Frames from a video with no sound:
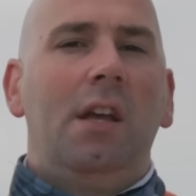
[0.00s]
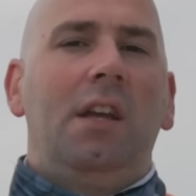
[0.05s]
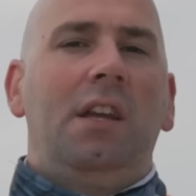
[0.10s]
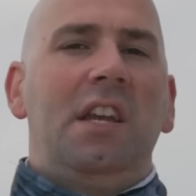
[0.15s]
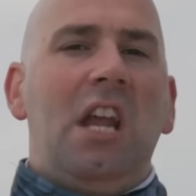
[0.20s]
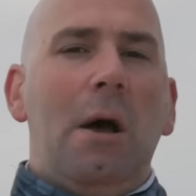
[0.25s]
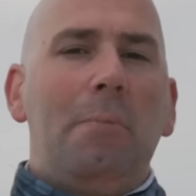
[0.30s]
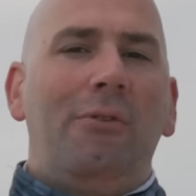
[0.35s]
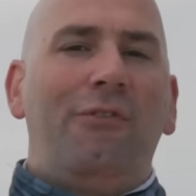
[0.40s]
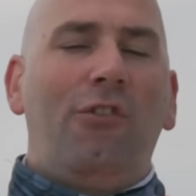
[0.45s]

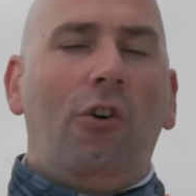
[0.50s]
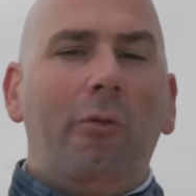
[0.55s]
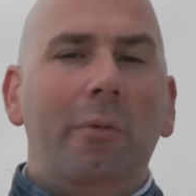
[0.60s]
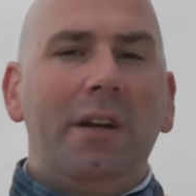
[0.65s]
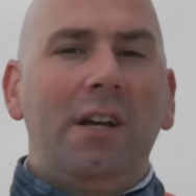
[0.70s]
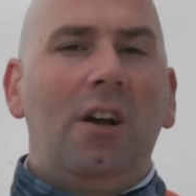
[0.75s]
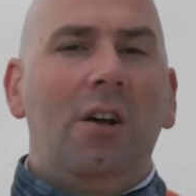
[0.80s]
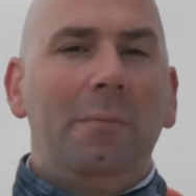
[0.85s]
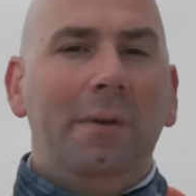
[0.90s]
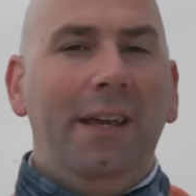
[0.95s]
Now, before we
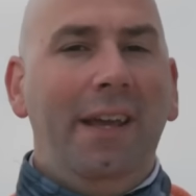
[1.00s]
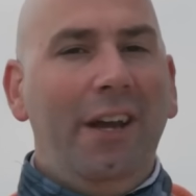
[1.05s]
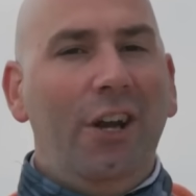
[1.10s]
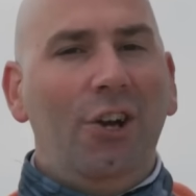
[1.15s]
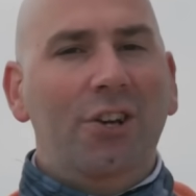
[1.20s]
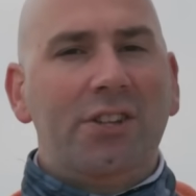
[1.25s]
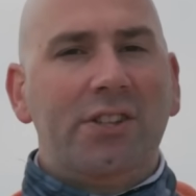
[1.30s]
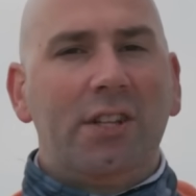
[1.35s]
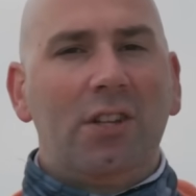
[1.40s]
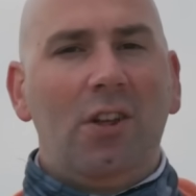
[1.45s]
come
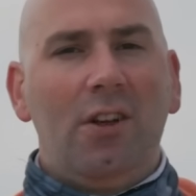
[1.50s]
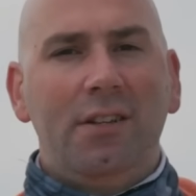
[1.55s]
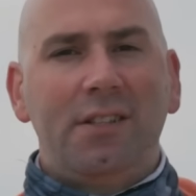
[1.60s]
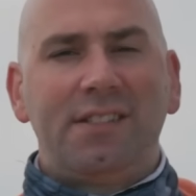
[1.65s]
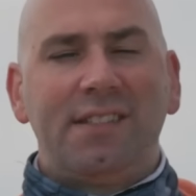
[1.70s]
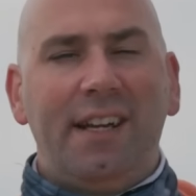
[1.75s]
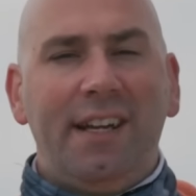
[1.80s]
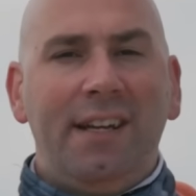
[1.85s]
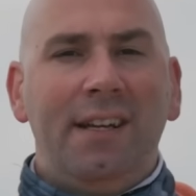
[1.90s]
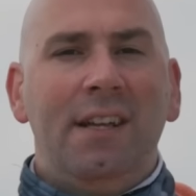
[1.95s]
here to the launch
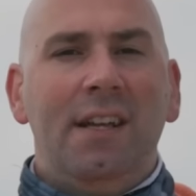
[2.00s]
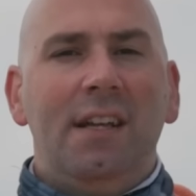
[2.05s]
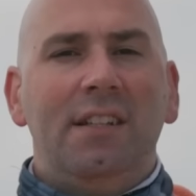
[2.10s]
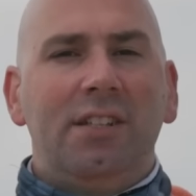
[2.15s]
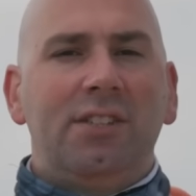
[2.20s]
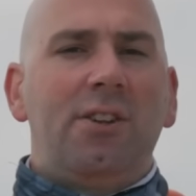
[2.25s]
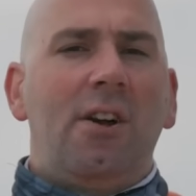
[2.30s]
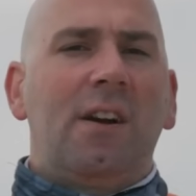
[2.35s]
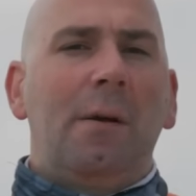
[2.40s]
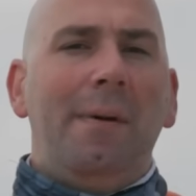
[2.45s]
site
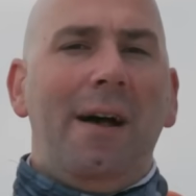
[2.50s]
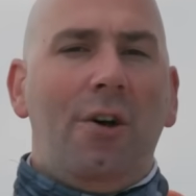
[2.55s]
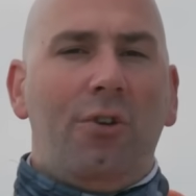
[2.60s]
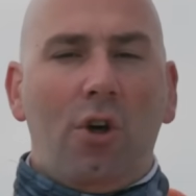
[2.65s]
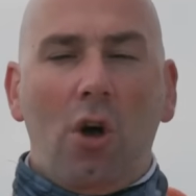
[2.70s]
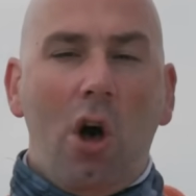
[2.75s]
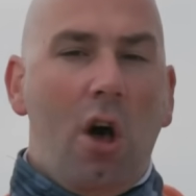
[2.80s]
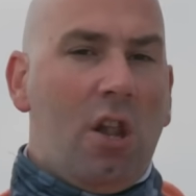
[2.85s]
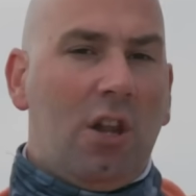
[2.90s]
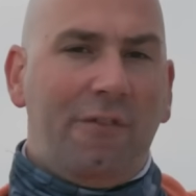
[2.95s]
to talk about
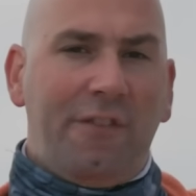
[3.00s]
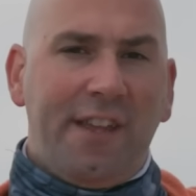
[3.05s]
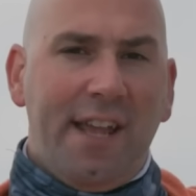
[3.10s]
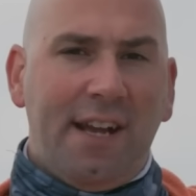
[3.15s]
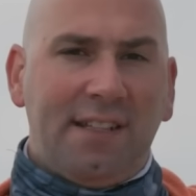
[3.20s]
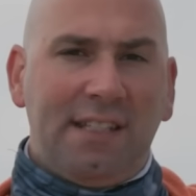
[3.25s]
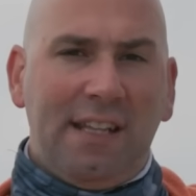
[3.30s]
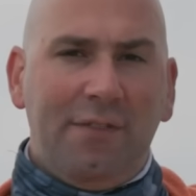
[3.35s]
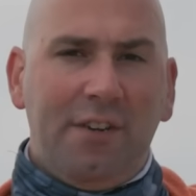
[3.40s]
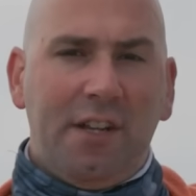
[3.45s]
all of the
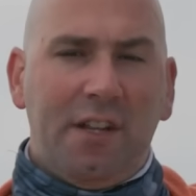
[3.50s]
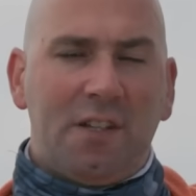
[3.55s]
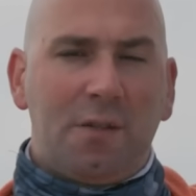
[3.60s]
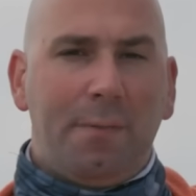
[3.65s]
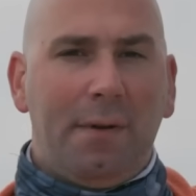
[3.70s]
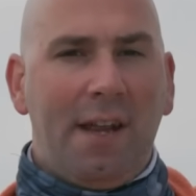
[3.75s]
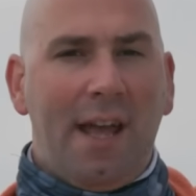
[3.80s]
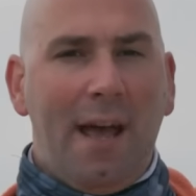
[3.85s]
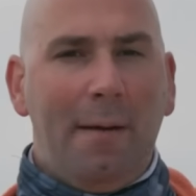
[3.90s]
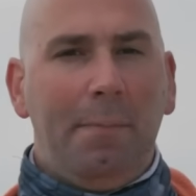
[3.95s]
activity that's
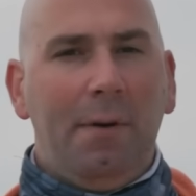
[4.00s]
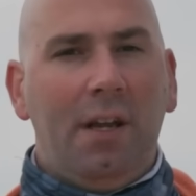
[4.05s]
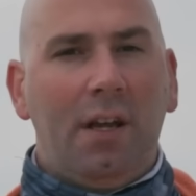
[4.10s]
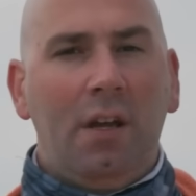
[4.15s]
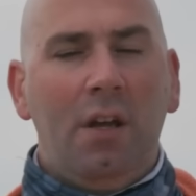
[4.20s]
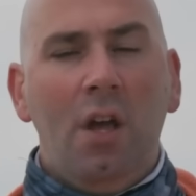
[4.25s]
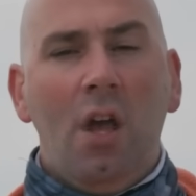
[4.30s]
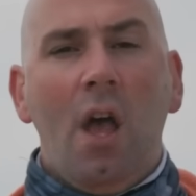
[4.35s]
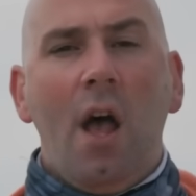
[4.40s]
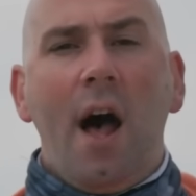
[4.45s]
been happening,